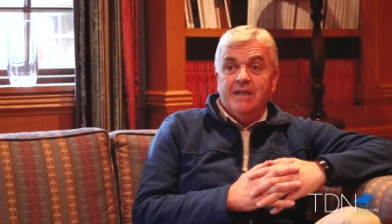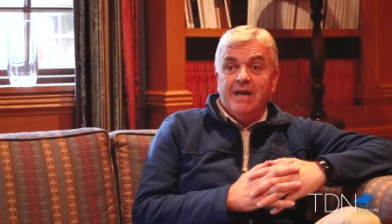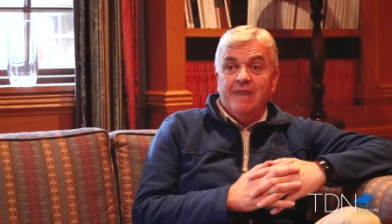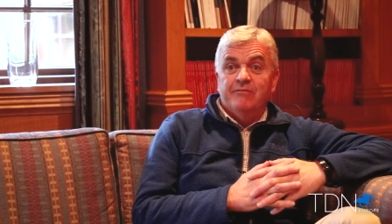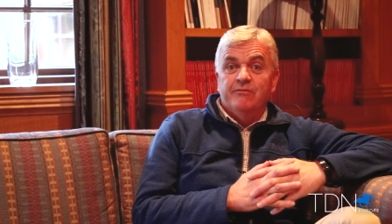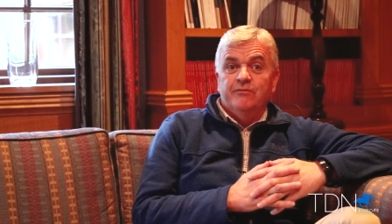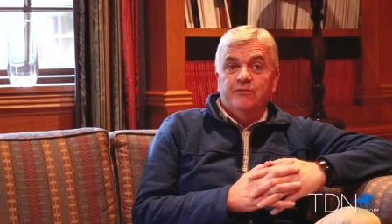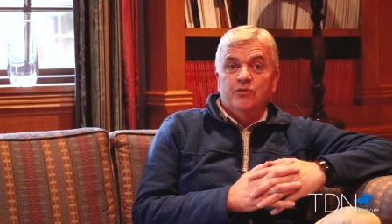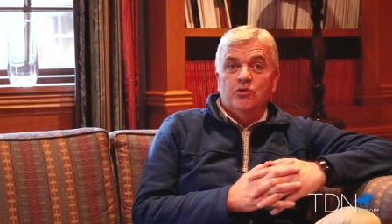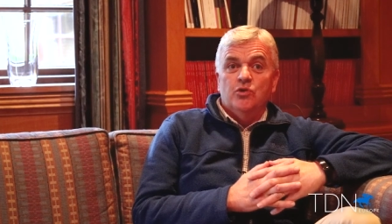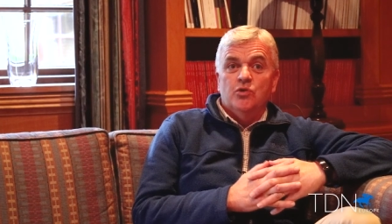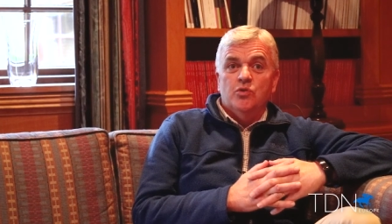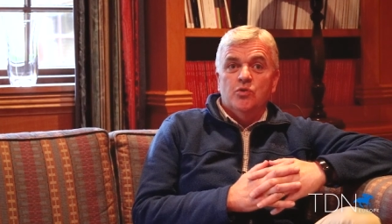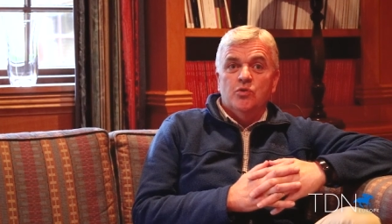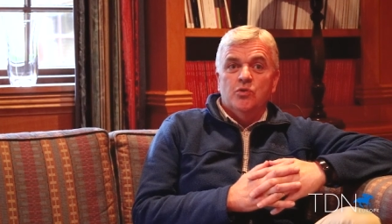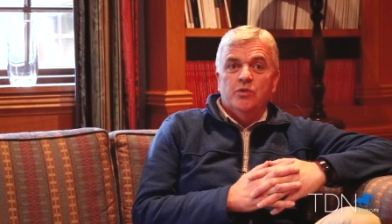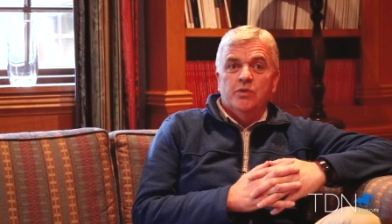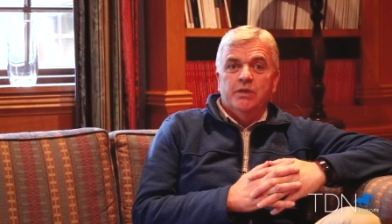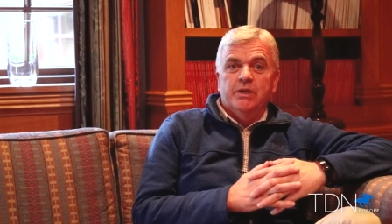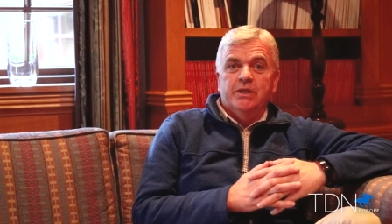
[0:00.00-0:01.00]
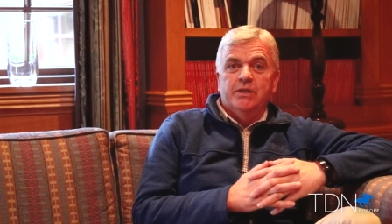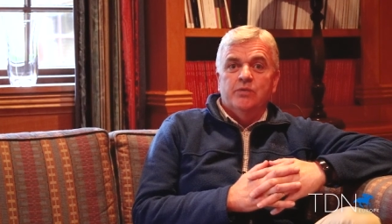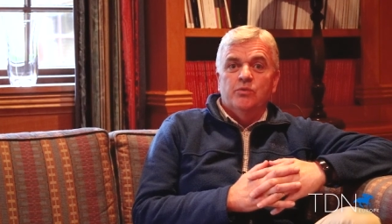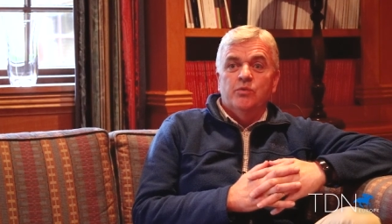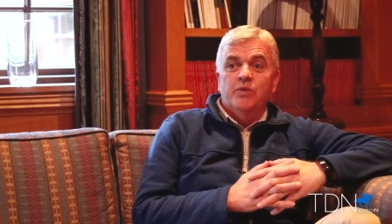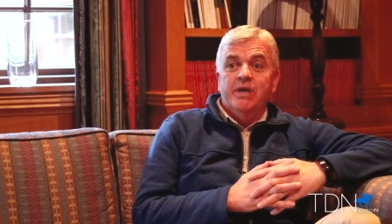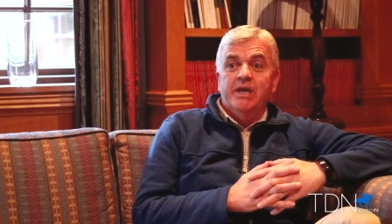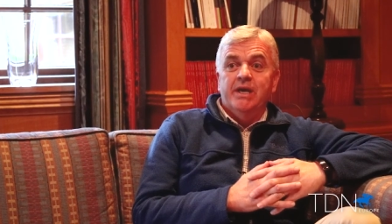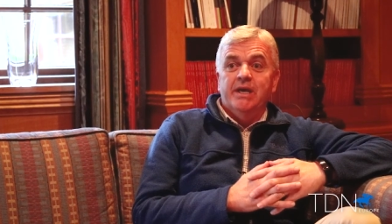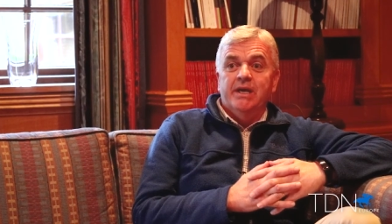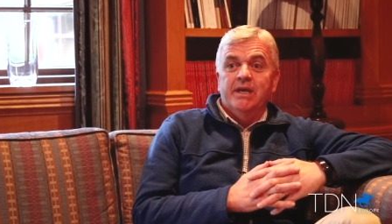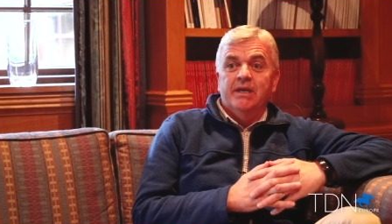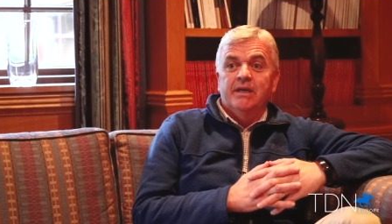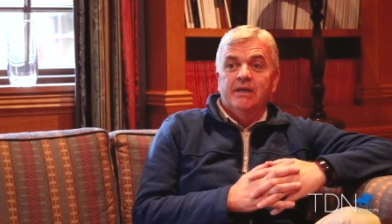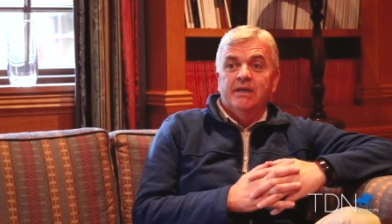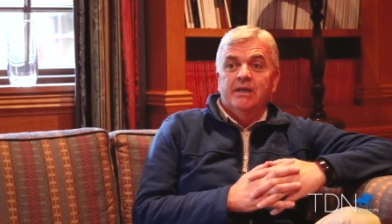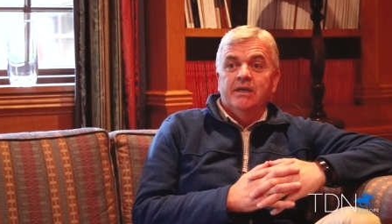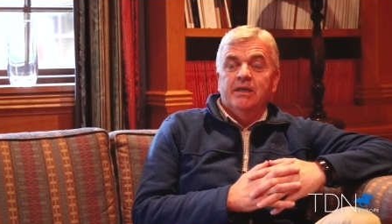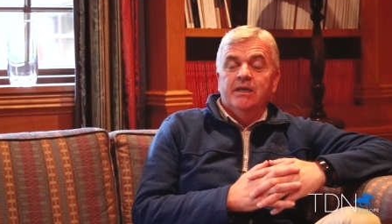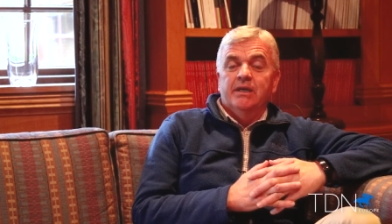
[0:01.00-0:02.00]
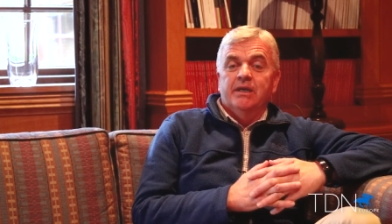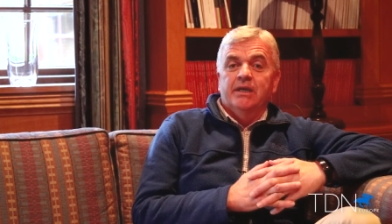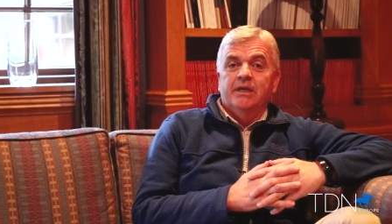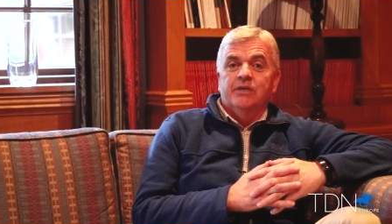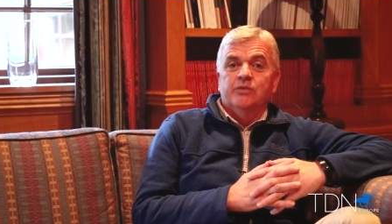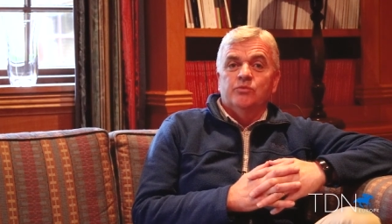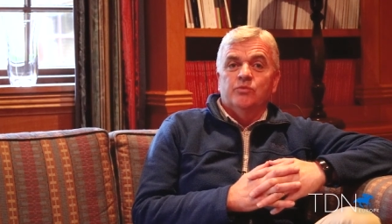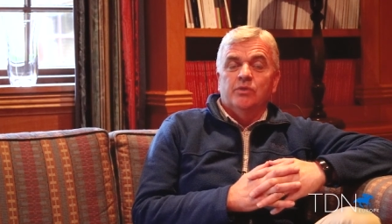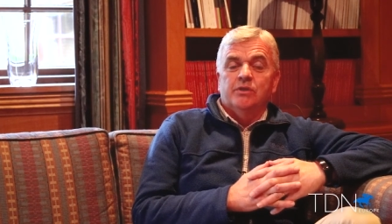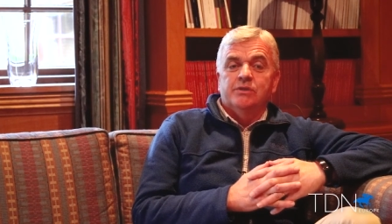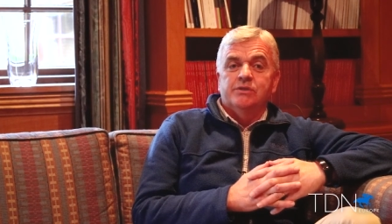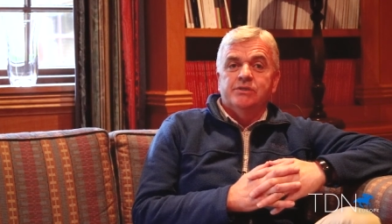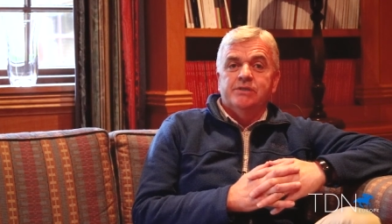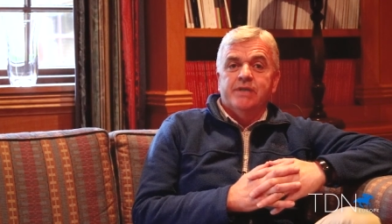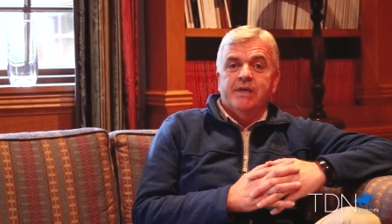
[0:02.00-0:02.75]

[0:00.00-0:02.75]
Lava Flow, in a way it was,